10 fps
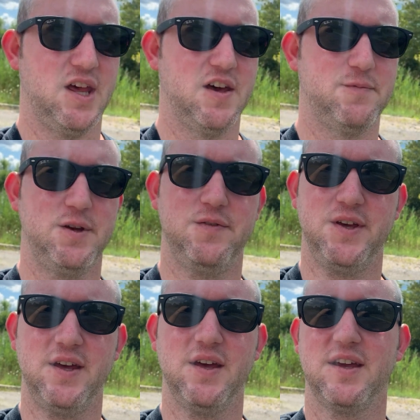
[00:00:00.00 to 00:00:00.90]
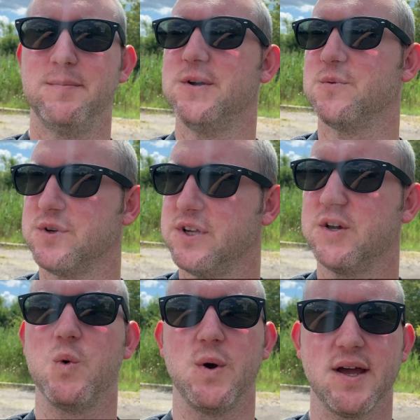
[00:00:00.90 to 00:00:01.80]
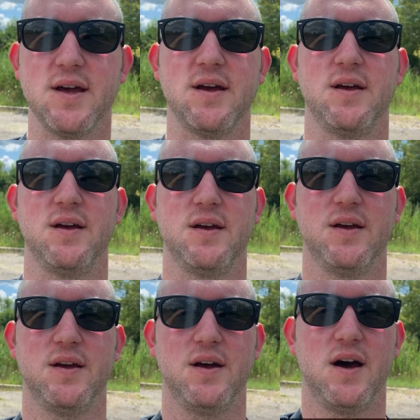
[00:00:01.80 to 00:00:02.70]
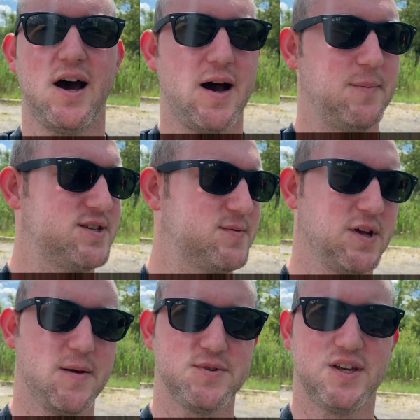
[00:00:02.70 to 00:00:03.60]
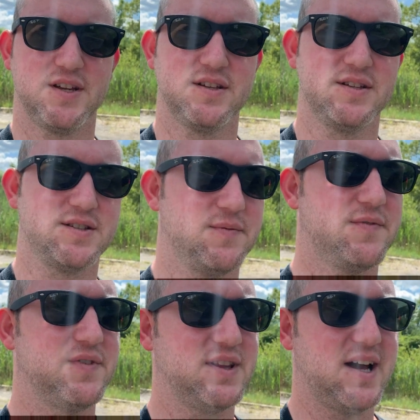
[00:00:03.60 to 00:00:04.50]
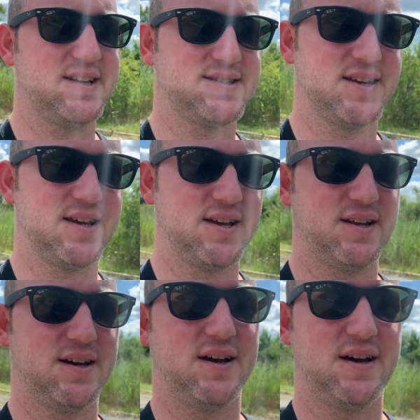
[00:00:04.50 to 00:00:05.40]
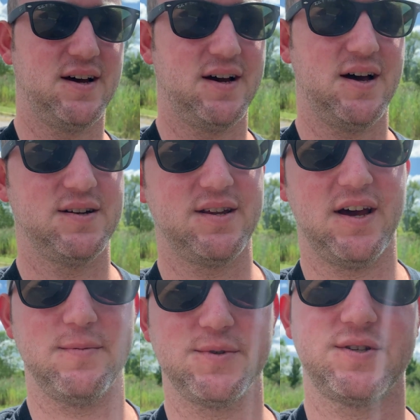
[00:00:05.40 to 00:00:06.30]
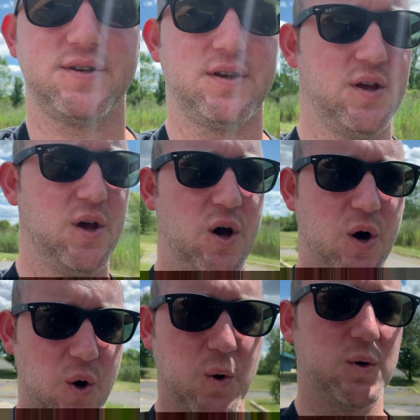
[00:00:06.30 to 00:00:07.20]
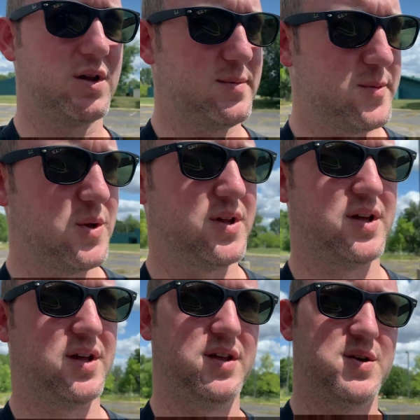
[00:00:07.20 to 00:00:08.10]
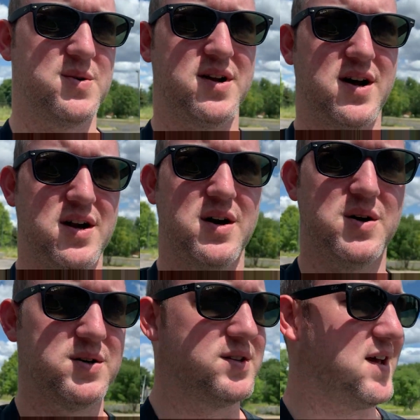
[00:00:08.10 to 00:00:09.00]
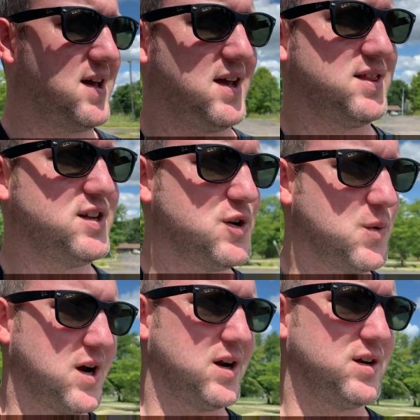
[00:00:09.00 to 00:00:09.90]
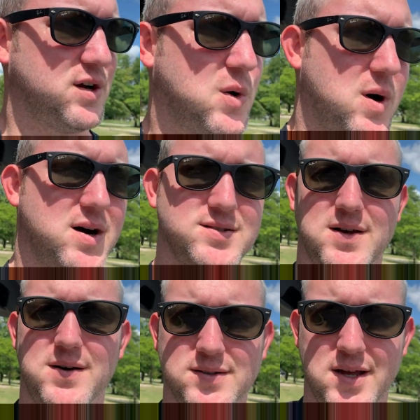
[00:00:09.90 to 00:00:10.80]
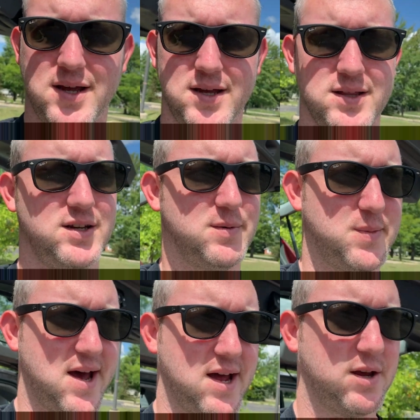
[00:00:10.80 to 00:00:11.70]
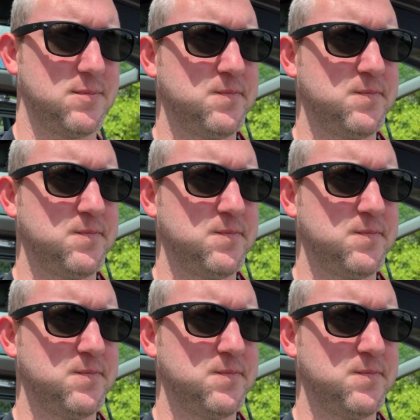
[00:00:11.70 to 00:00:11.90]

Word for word: FPV can be a really quick hobby sometimes to get some flights in. Uh, other times, holy moly, you are gone all day and then you're working on your quads all night and then you're back.